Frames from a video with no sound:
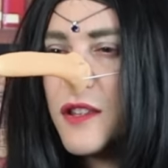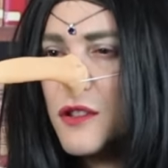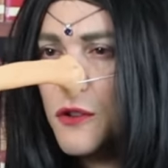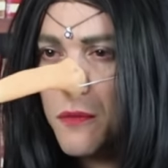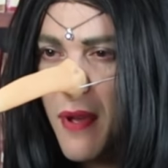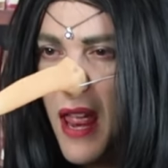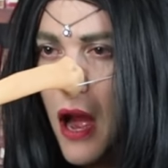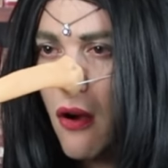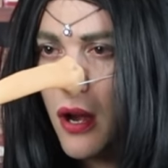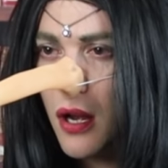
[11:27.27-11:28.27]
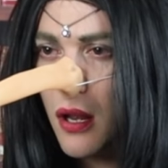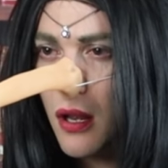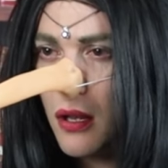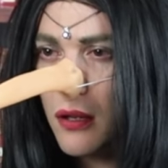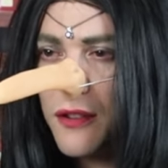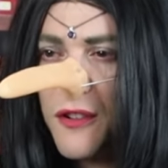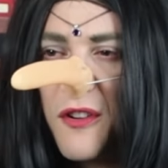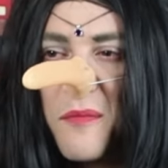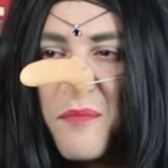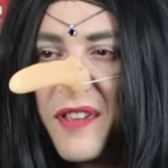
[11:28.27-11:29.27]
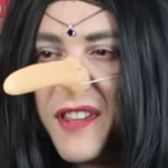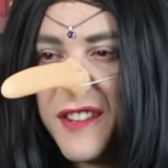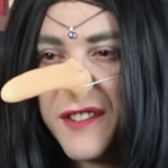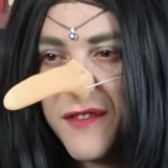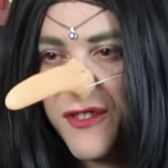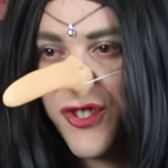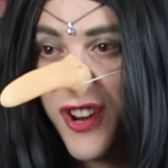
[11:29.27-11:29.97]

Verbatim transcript: You Perrin. You're a piece of shit.